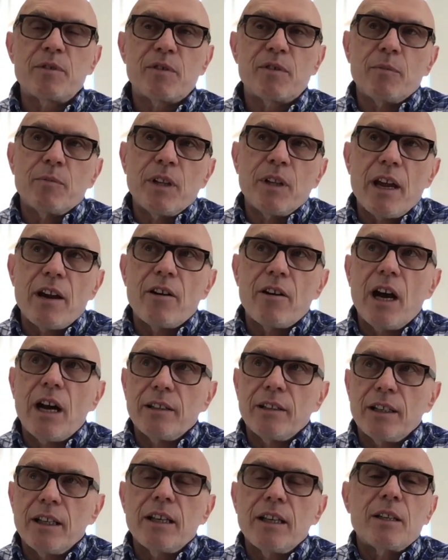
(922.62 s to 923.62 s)
there. I
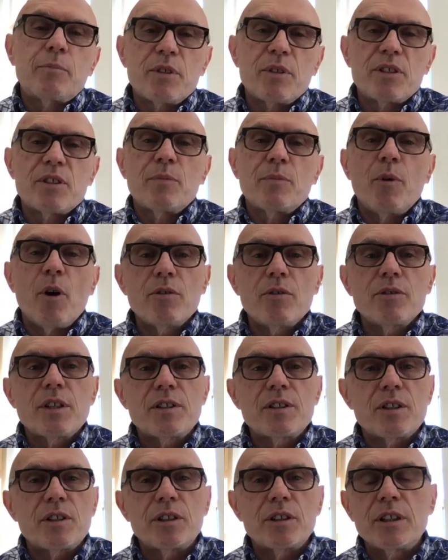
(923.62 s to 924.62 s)
think it
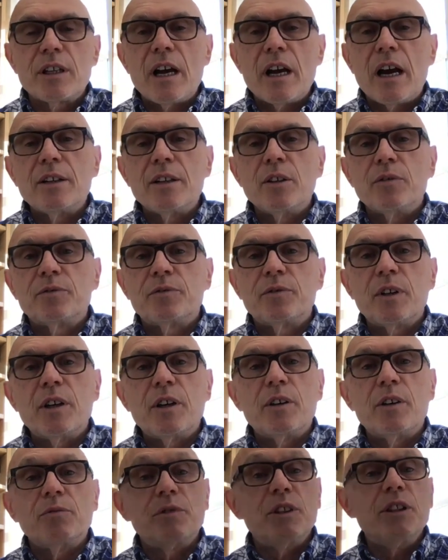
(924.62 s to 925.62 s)
presupposes a certain kind of
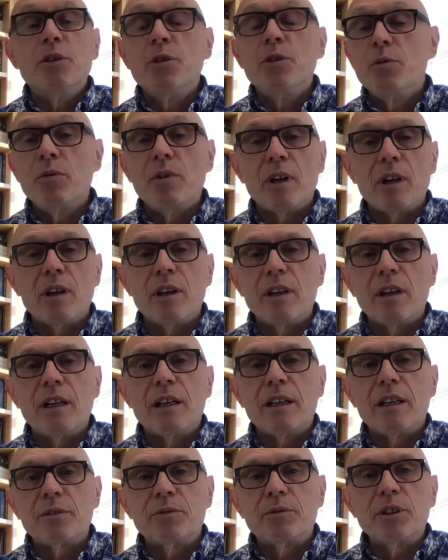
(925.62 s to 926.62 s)
renewal
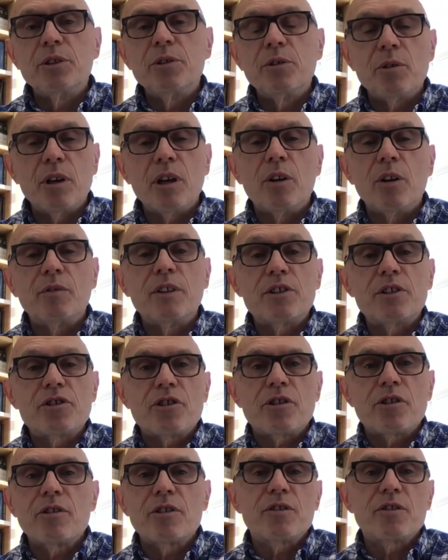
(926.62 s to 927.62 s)
of the
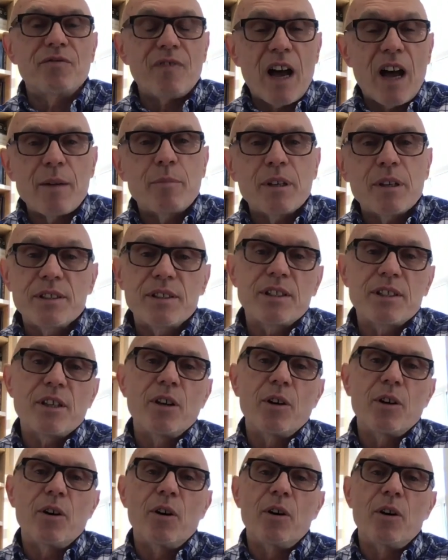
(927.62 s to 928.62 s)
church, vibrancy
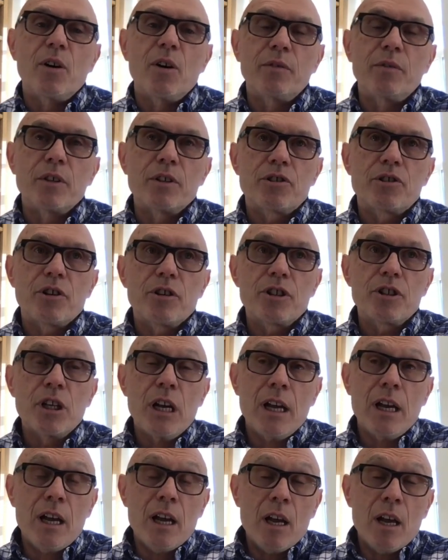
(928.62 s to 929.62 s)
of the church.
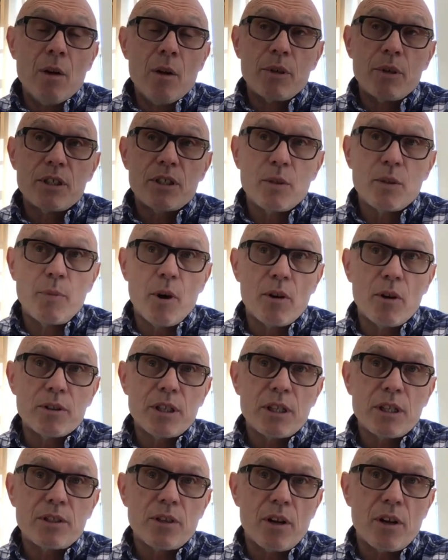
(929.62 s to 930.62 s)

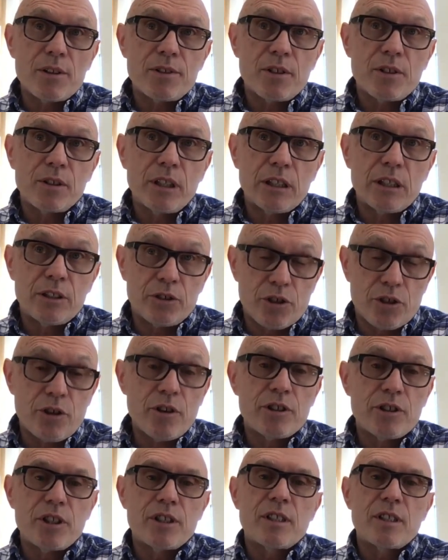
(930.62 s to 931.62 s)
Presupposes also that
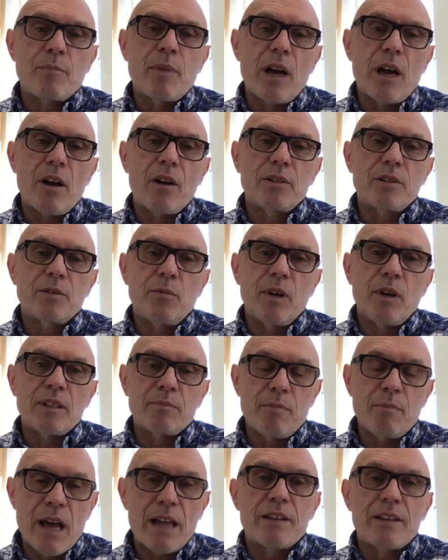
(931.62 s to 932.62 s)
church is about
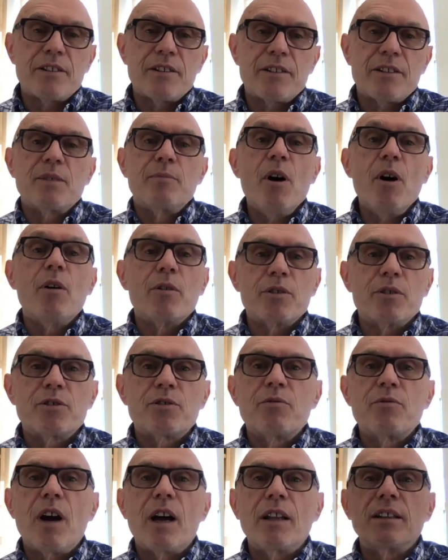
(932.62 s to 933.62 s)
what matters the
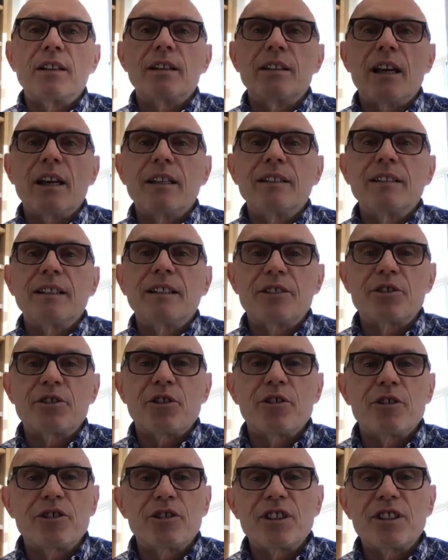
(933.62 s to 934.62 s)
most, rather than the
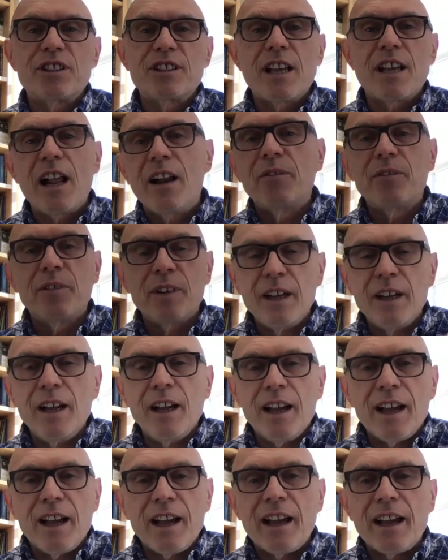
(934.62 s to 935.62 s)
church itself
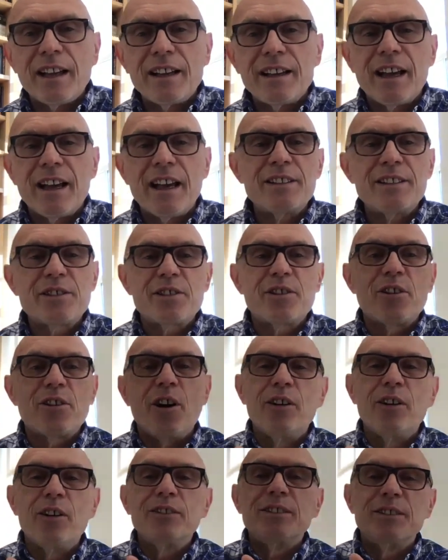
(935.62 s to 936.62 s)
has
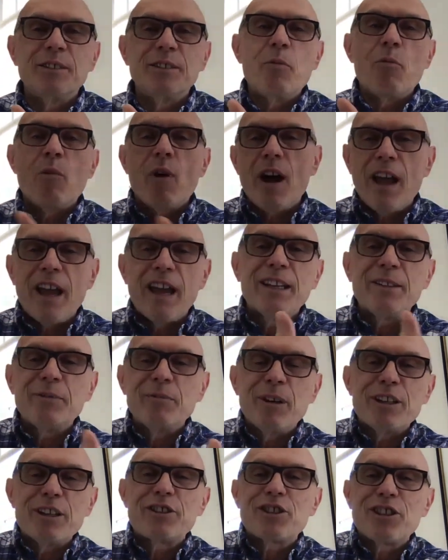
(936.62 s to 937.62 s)
gone the way in
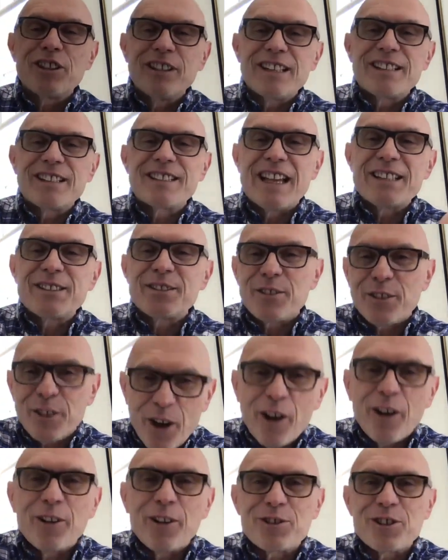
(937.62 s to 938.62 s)
which, in a sense,
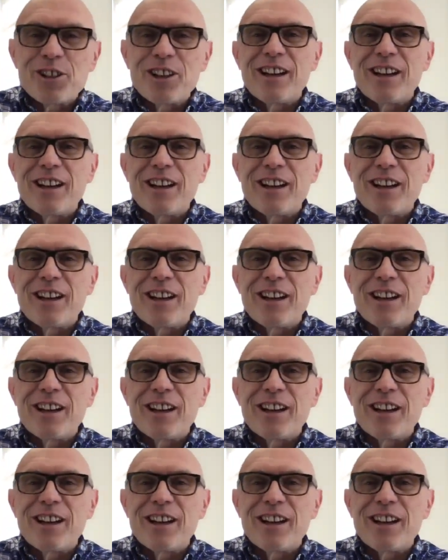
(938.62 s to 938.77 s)
theology